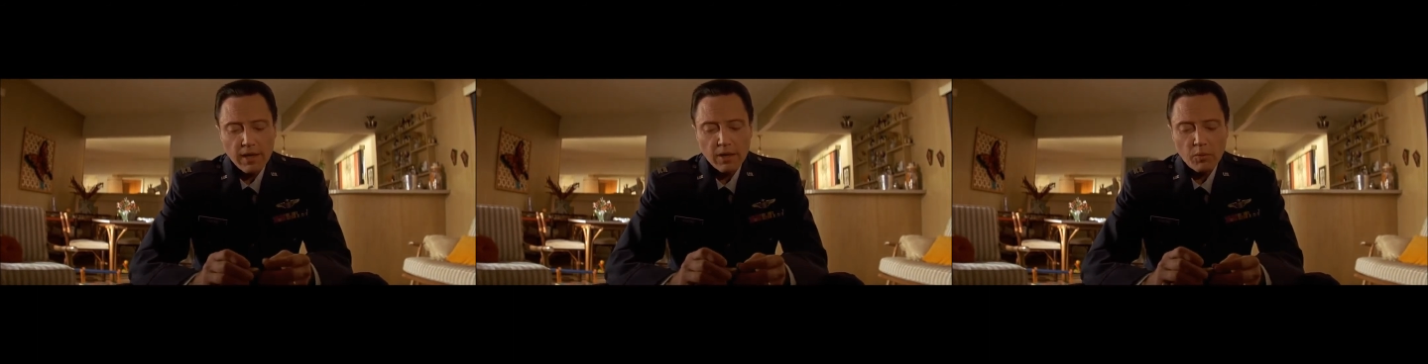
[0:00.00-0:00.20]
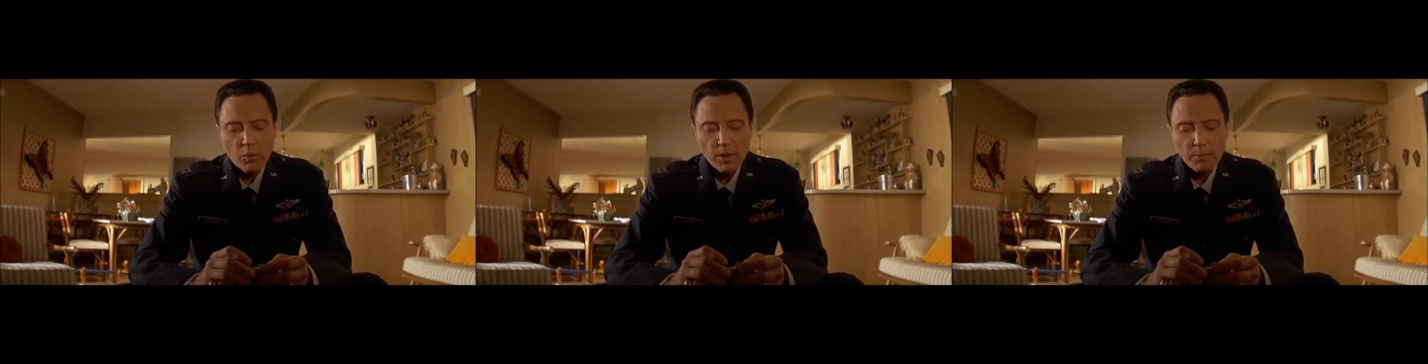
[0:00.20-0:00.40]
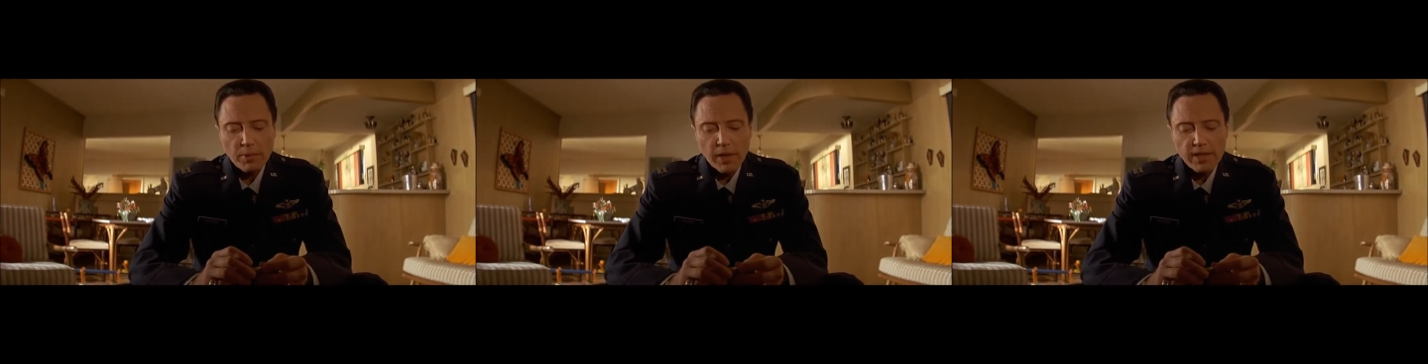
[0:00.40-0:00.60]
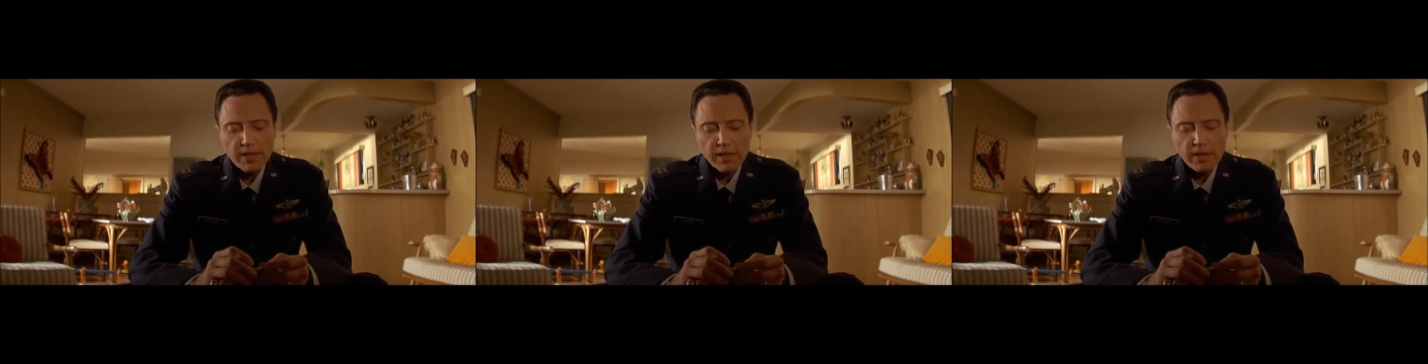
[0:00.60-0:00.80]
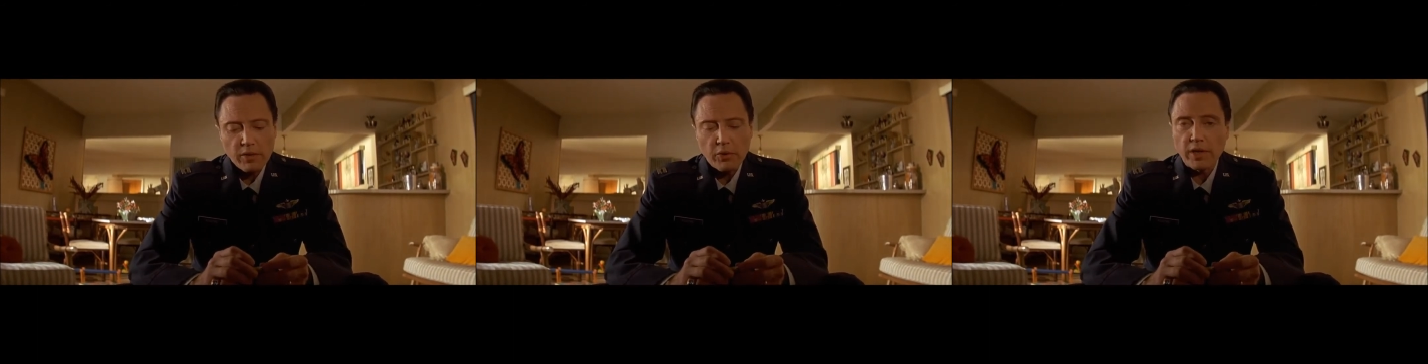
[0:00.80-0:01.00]
In one place
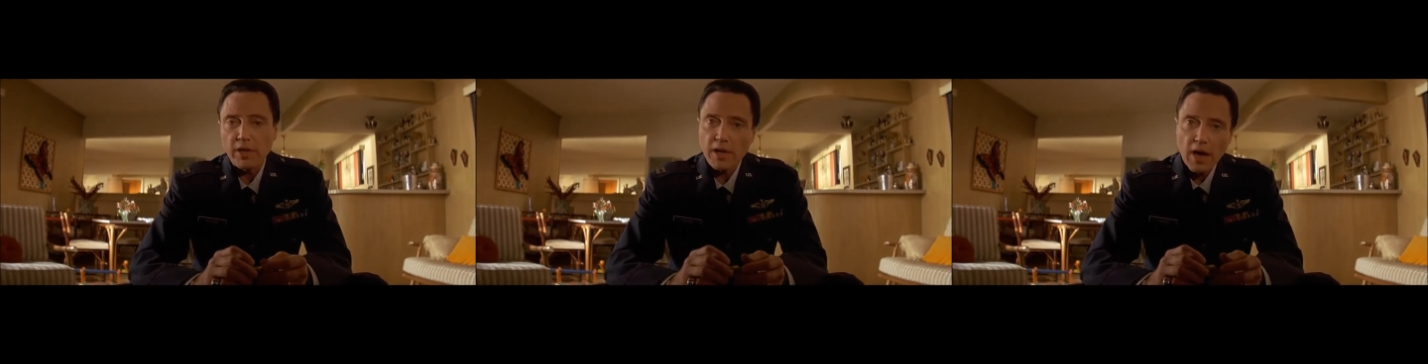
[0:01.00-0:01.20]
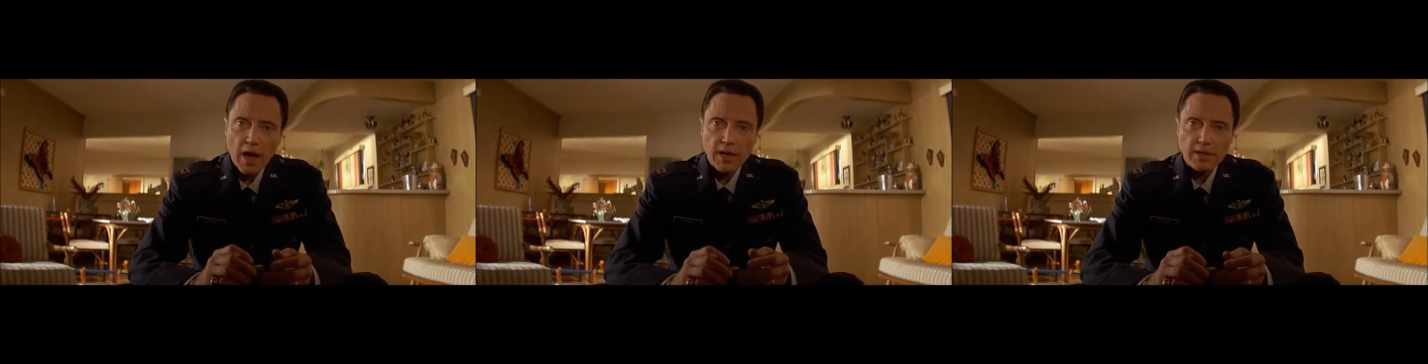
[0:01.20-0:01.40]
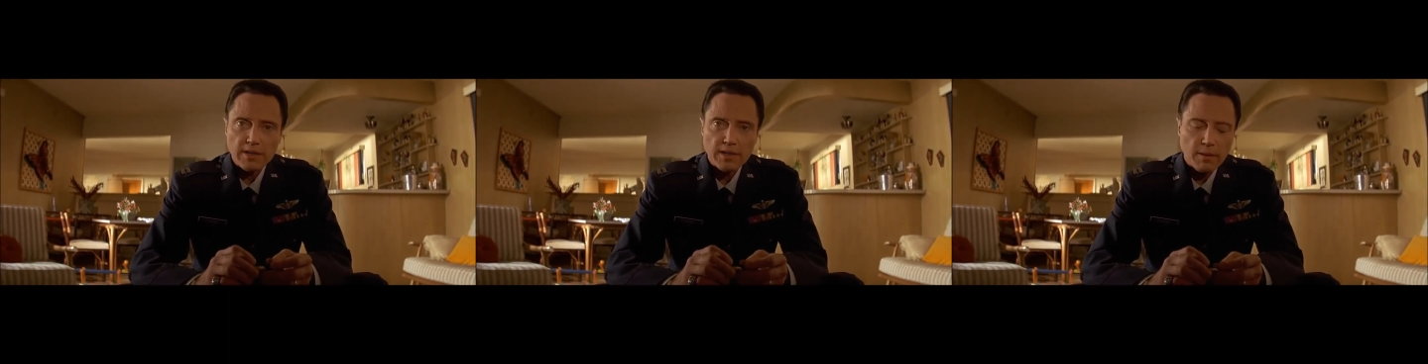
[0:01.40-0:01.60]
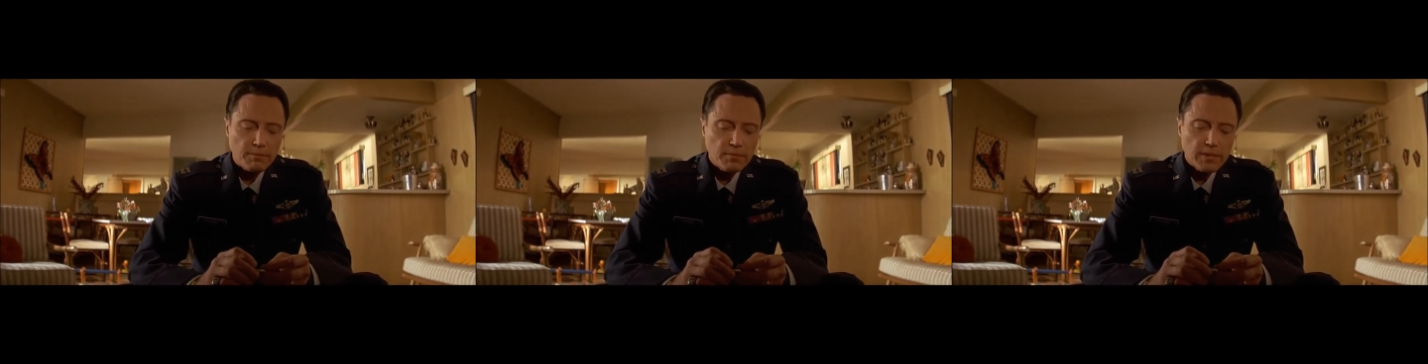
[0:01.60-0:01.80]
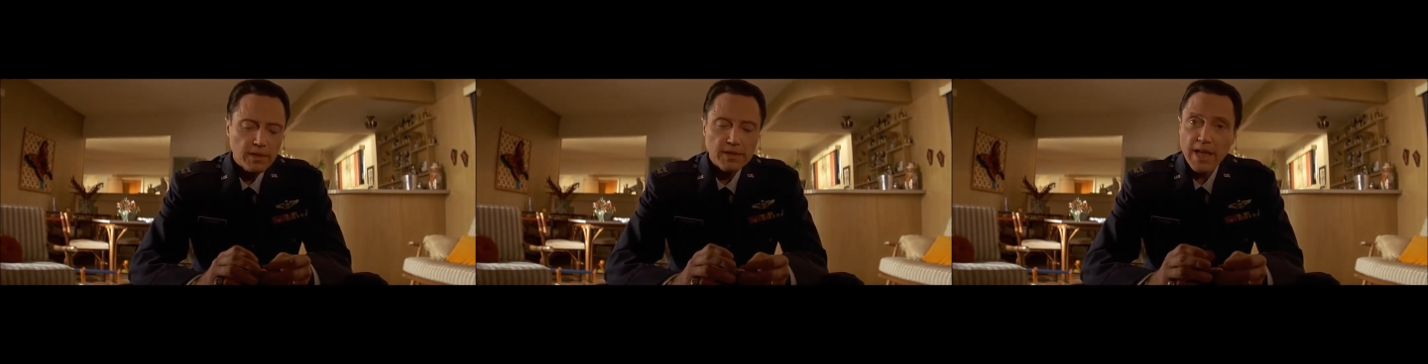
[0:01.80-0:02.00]
he knew he could hide
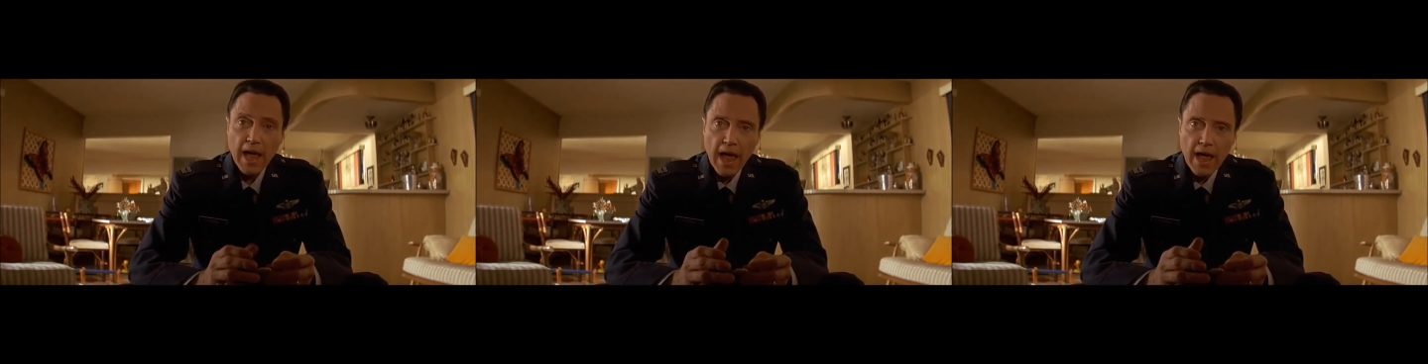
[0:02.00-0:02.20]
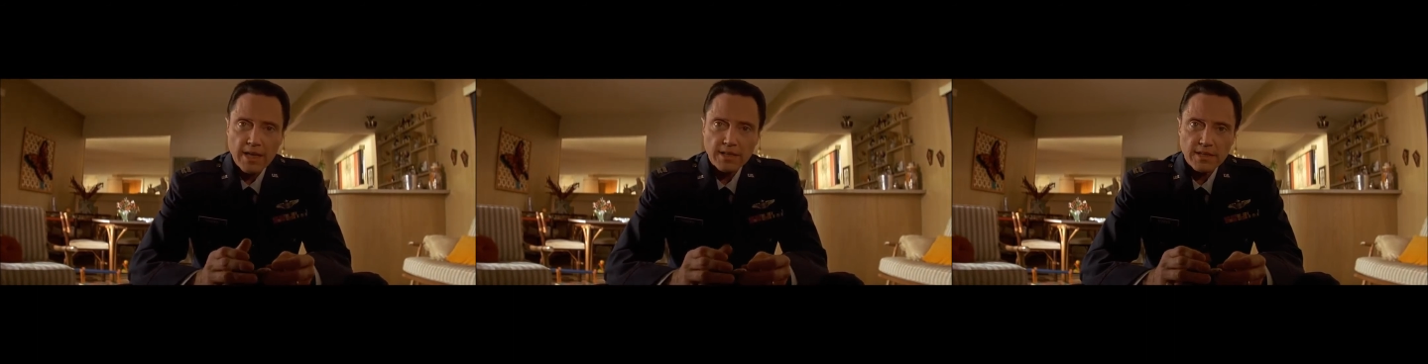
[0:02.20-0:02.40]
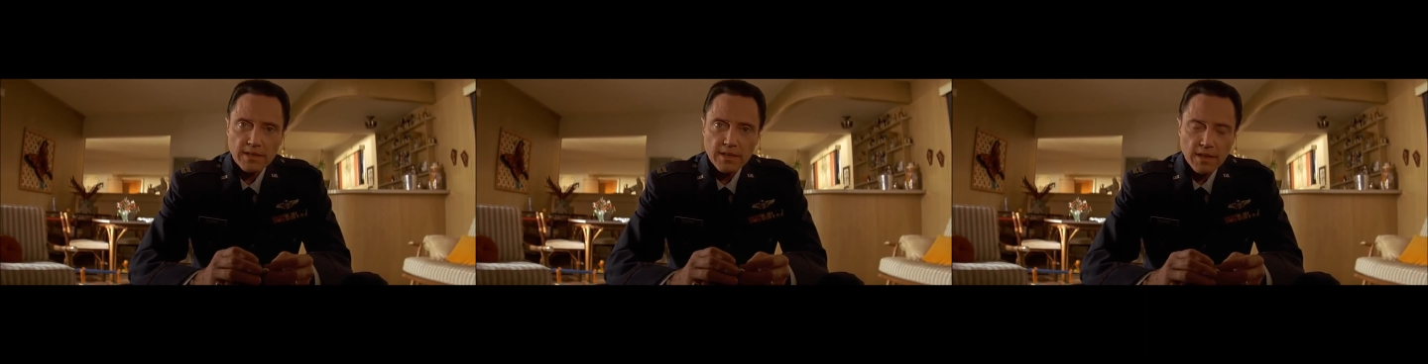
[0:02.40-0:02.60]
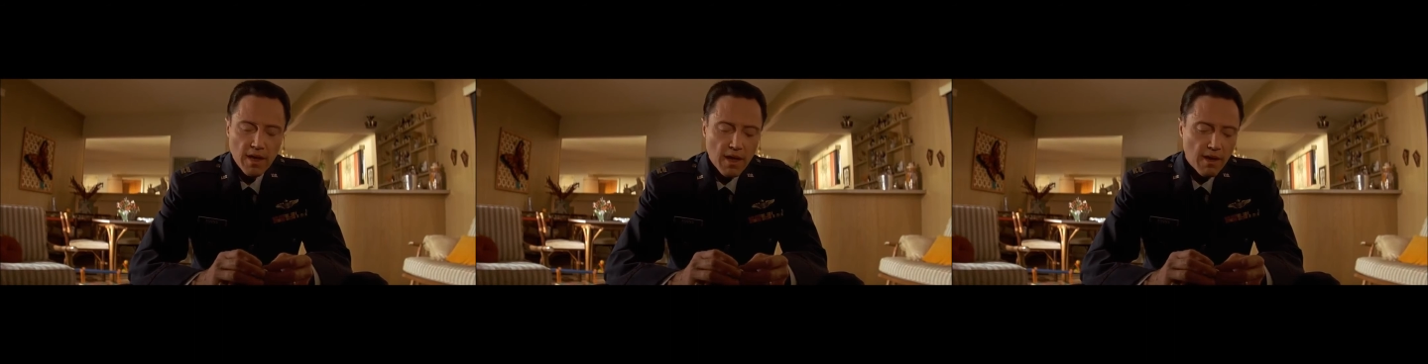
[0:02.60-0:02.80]
something, his ass.